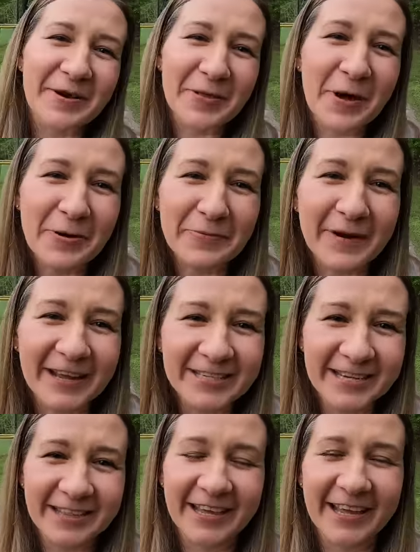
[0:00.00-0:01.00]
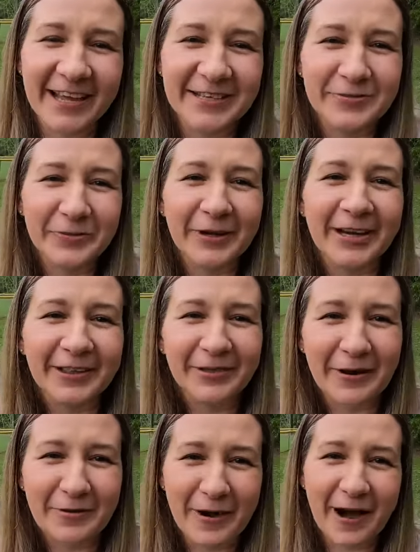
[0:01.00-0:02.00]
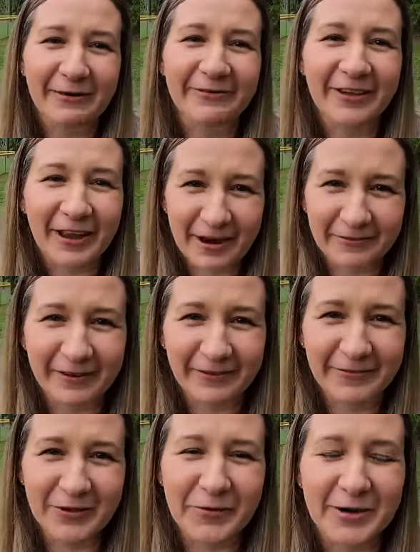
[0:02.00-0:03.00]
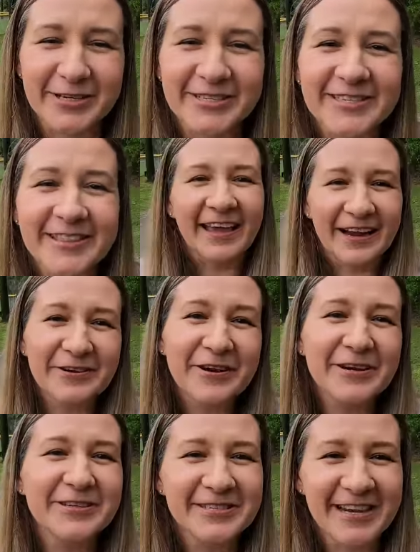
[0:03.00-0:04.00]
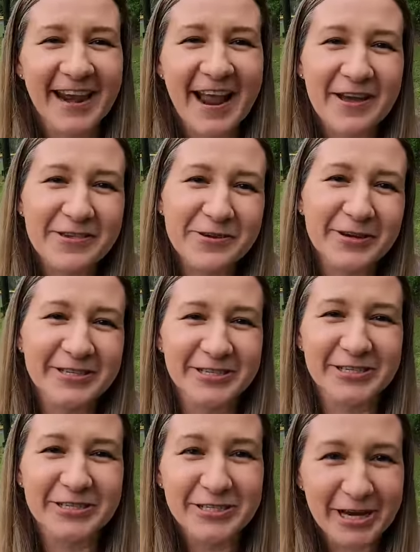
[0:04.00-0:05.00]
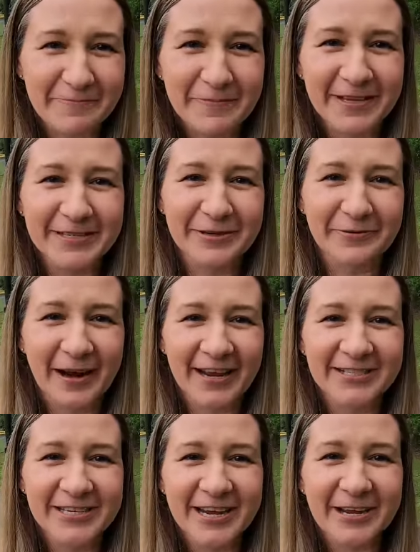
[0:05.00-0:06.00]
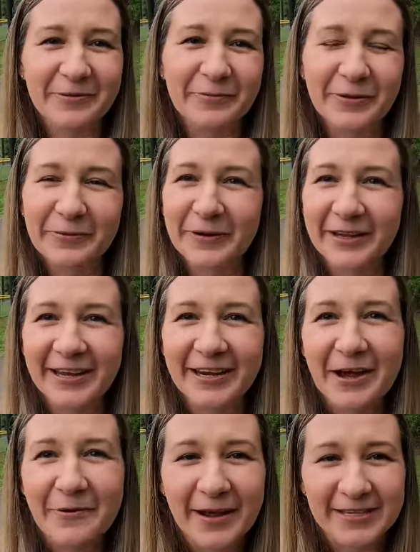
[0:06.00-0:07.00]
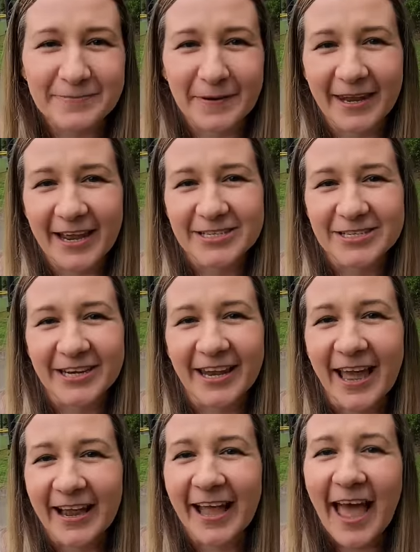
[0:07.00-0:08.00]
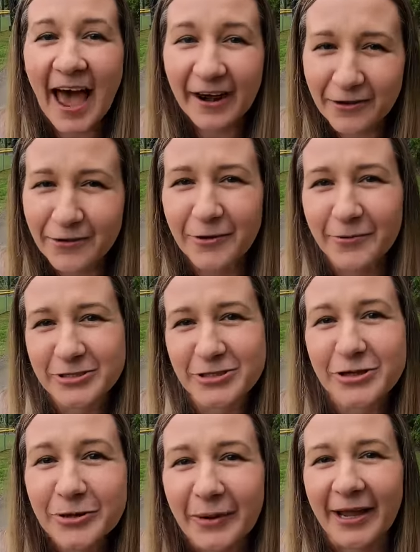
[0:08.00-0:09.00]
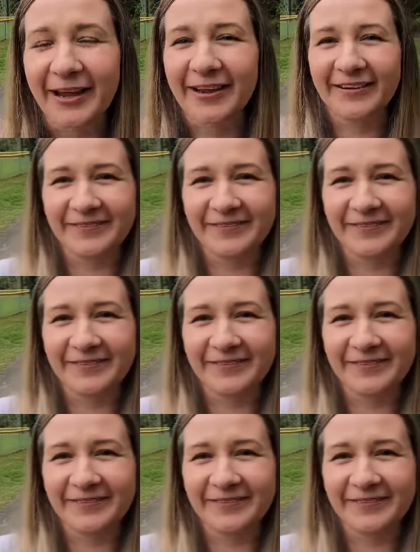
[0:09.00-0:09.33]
So the whole ranching thing has really thrown off a lot of our viewers. They don't understand how you can just jump into ranching with really no explanation. Like, how do you know what you're doing?